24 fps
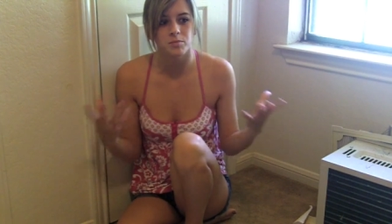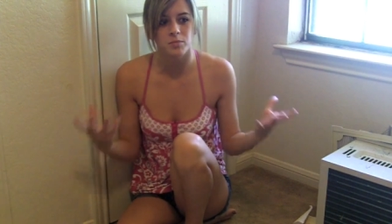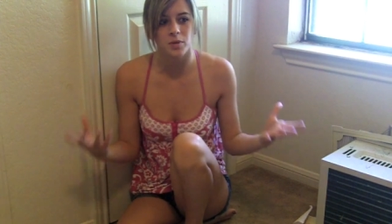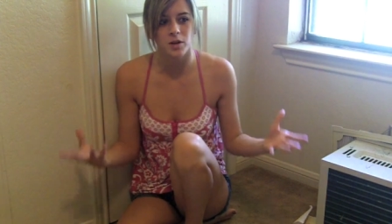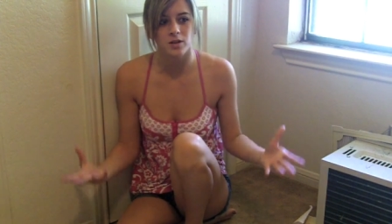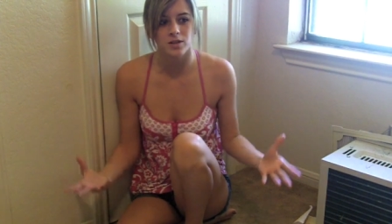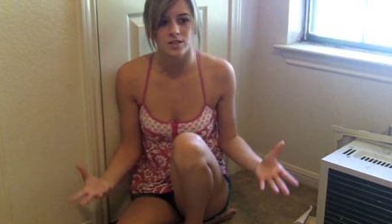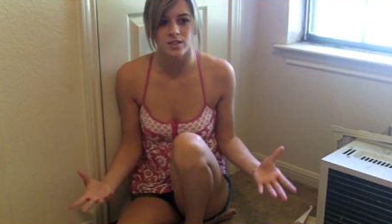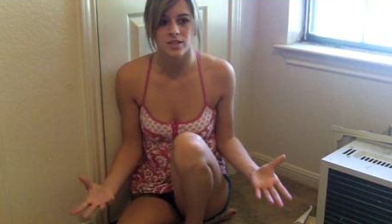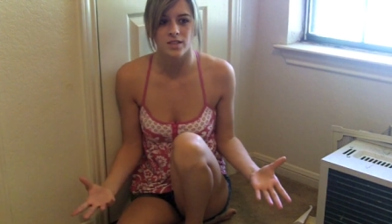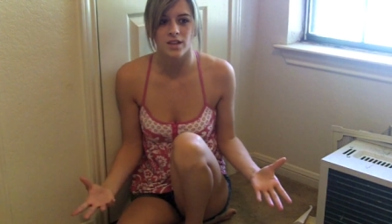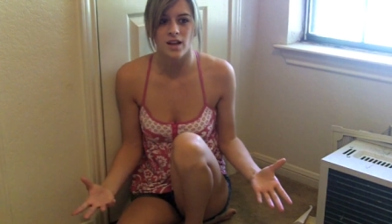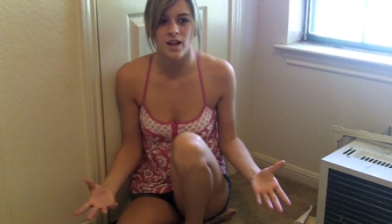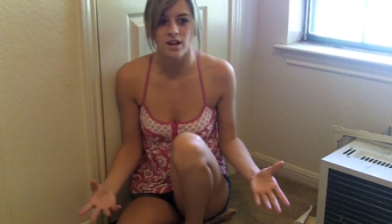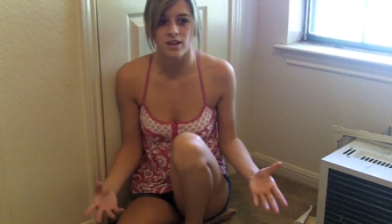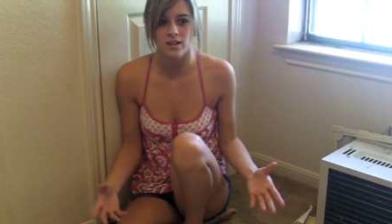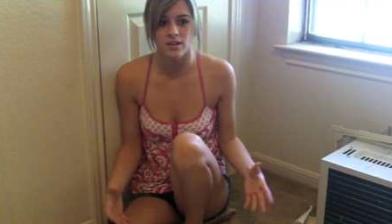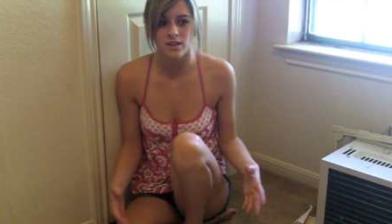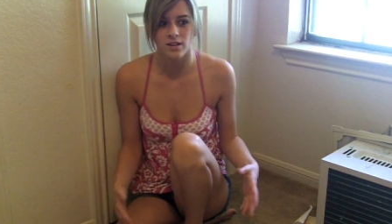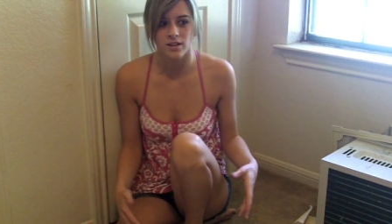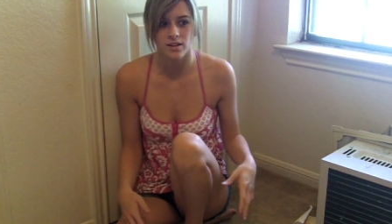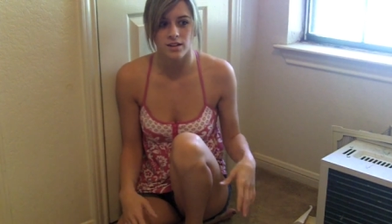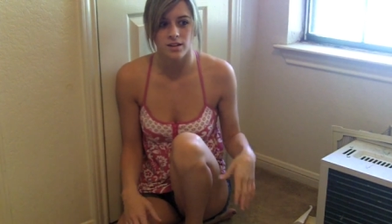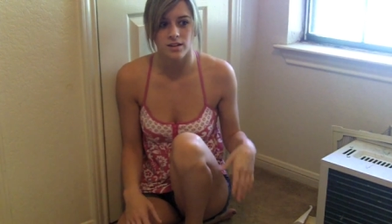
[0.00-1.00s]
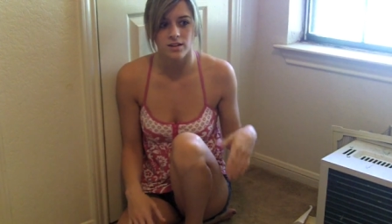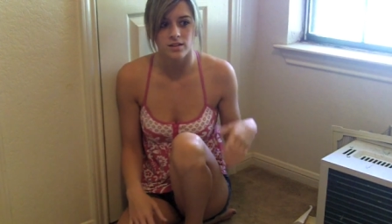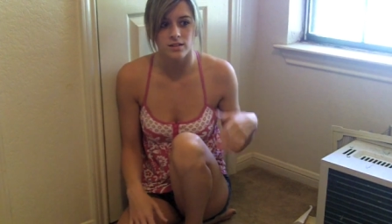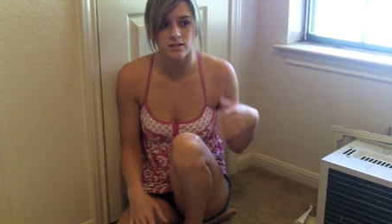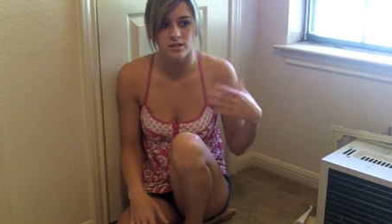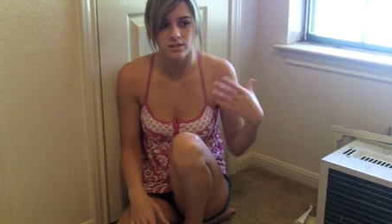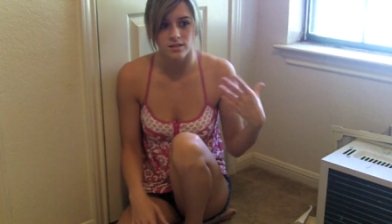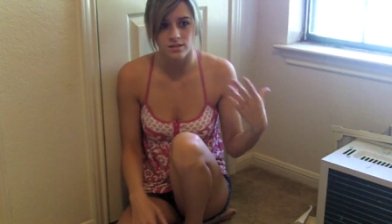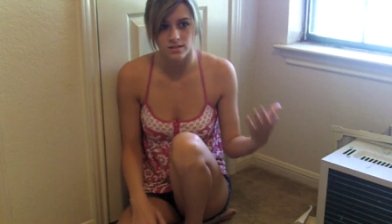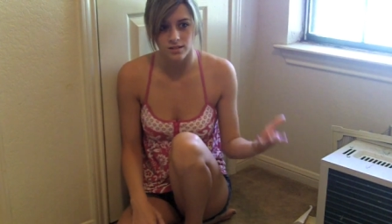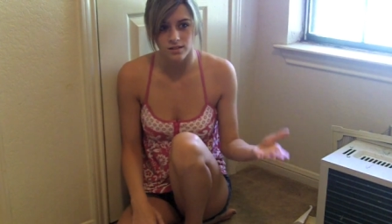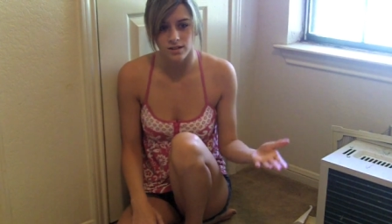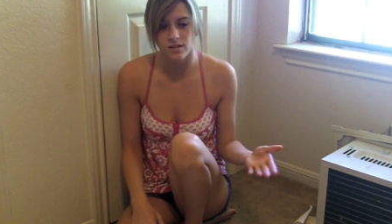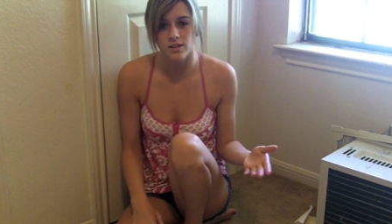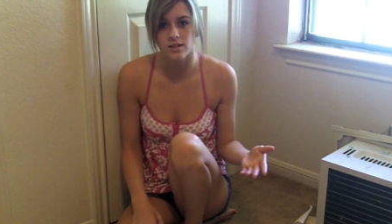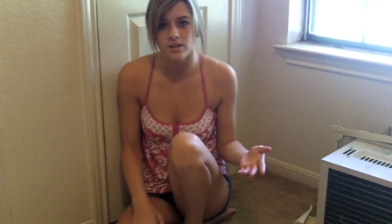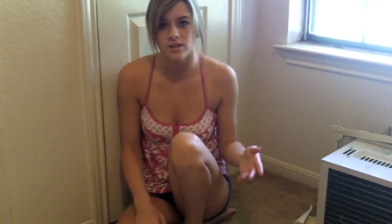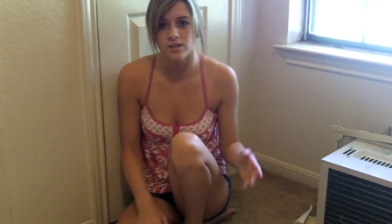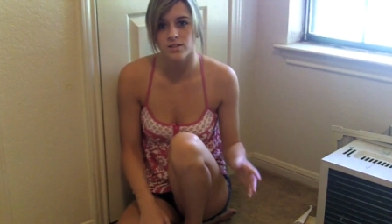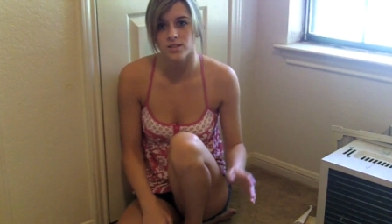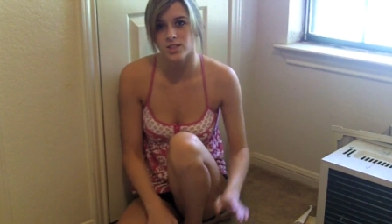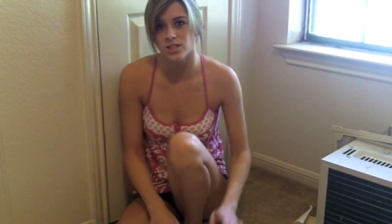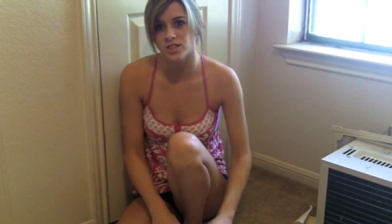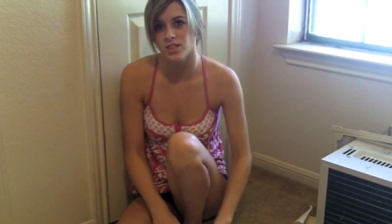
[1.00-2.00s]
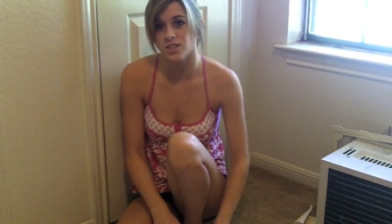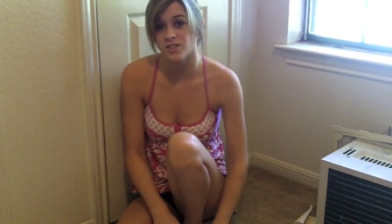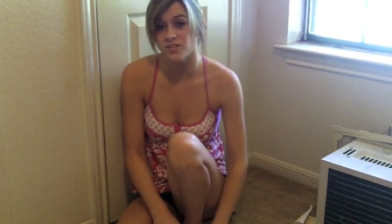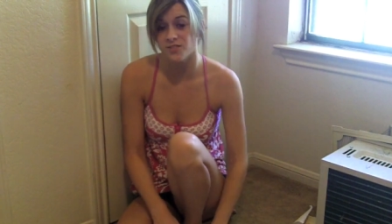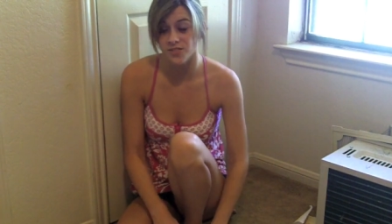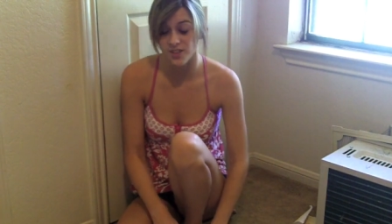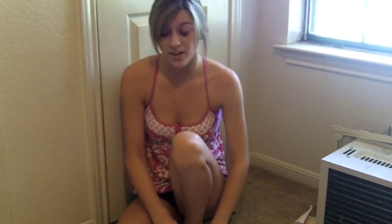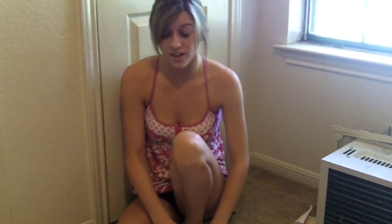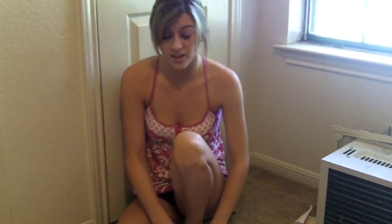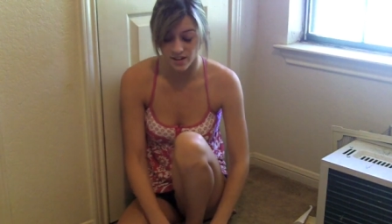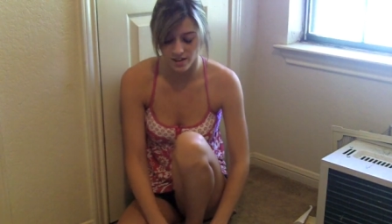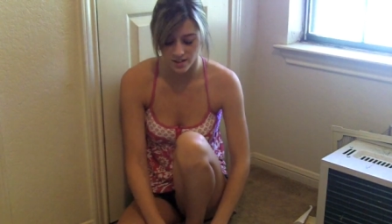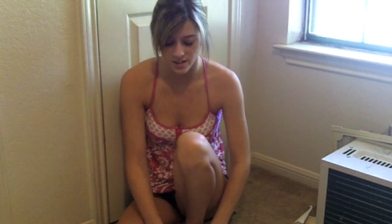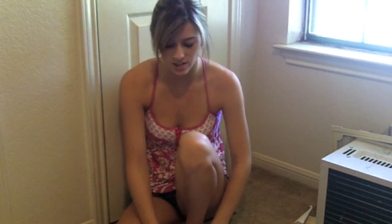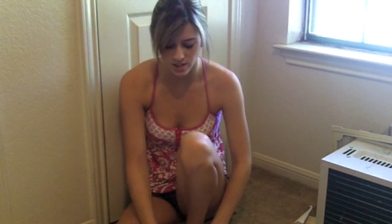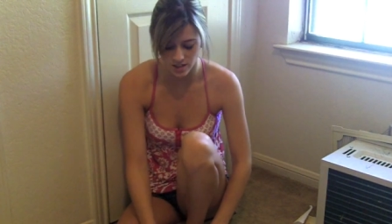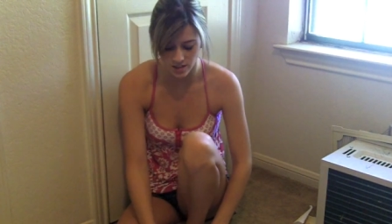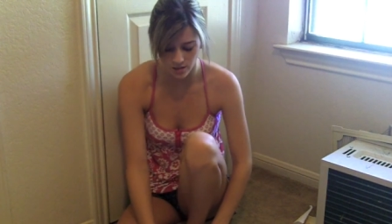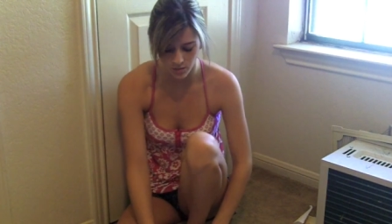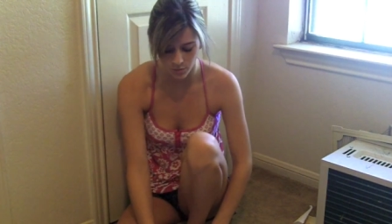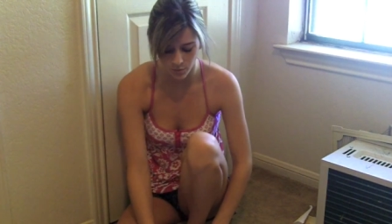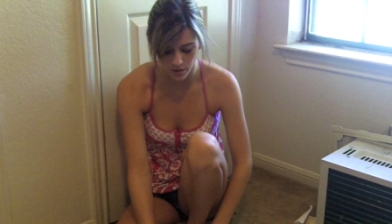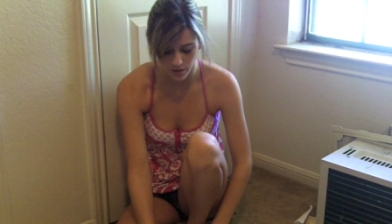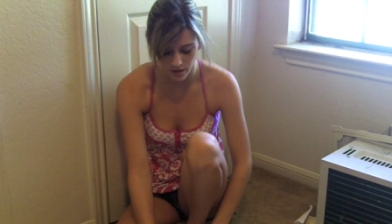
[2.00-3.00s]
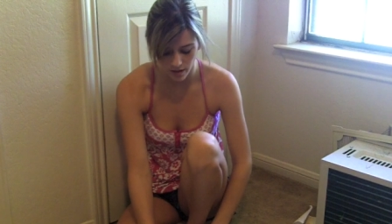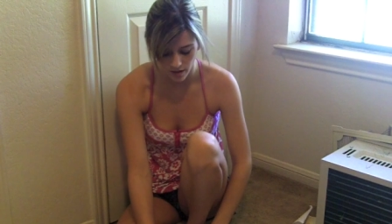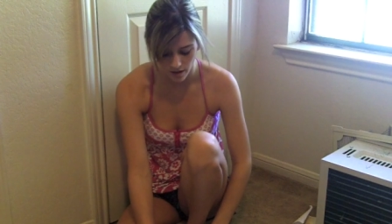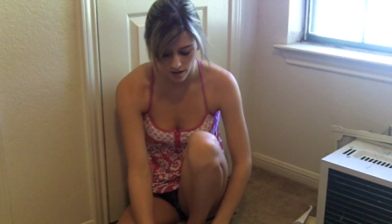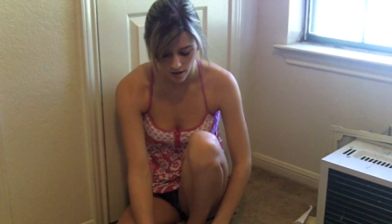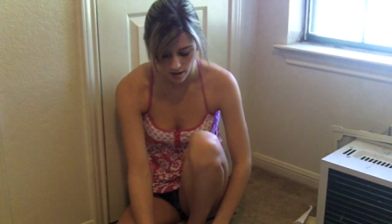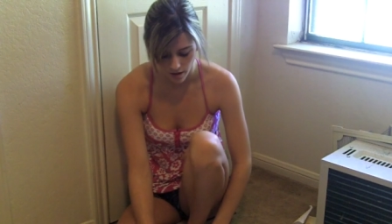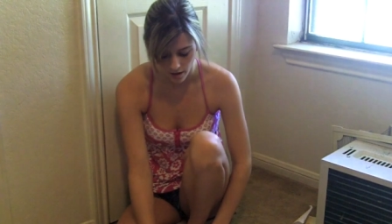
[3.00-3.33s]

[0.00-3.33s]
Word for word: personality. You know, she's funny. She's sweet.